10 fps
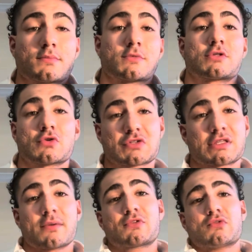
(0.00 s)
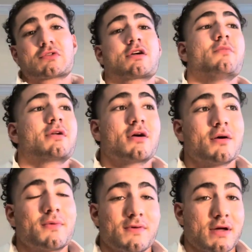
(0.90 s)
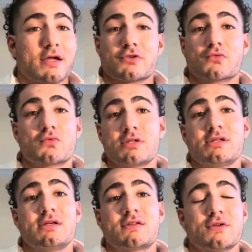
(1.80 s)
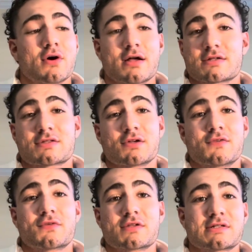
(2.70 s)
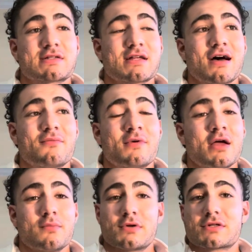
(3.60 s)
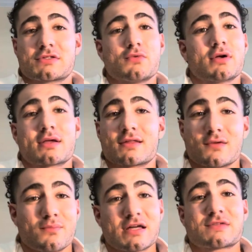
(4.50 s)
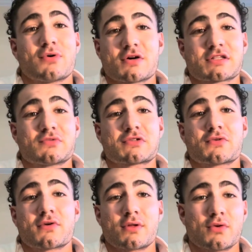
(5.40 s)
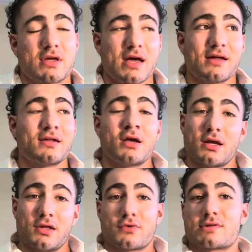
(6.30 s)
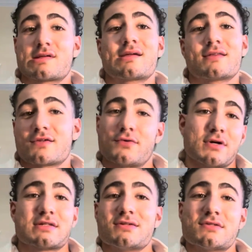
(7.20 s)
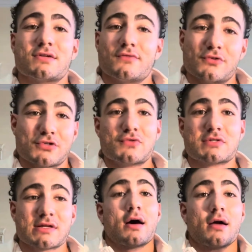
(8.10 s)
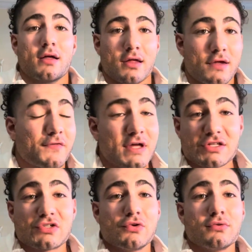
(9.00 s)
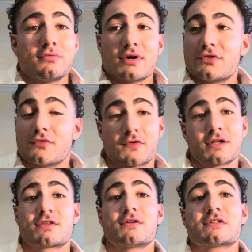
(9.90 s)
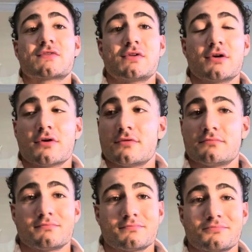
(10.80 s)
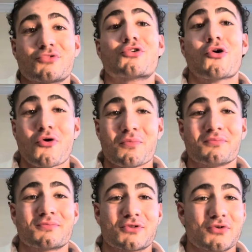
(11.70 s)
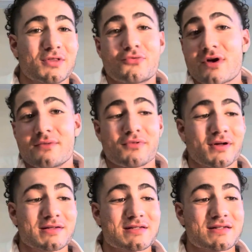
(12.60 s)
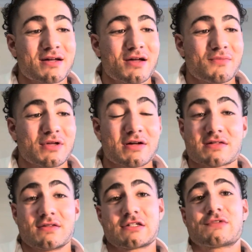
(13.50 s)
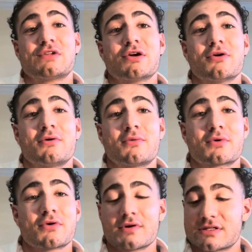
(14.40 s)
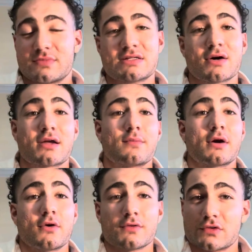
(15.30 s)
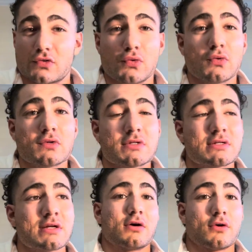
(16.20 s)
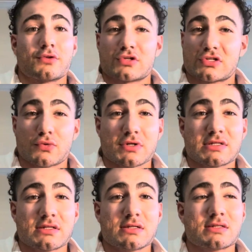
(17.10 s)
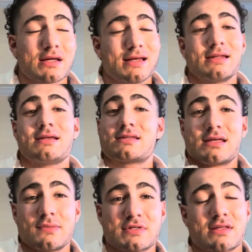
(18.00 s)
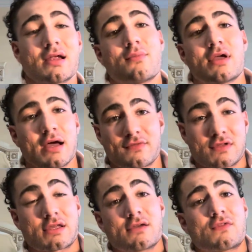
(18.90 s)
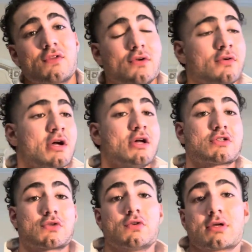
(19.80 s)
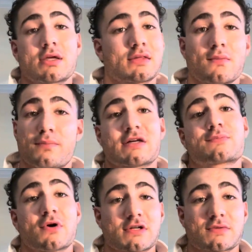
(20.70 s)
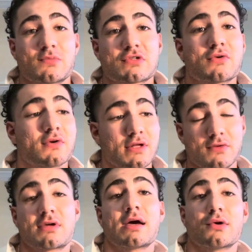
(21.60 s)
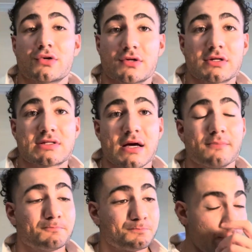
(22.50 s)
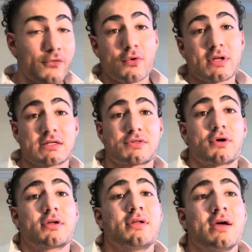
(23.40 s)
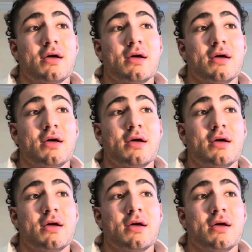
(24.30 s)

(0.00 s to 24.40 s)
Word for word: So, step two is coming up, and you really need to know how to study for this exam because you want to get the best possible score that you can in order to get to the residency of your choosing. If that's you and you've clicked on this video, you're home you're in the right place because in this video, we're going to be talking about all the tools, all the sources, and any tips that I may have to give to you so you can get the best possible score that you can on your exam. Before we get started,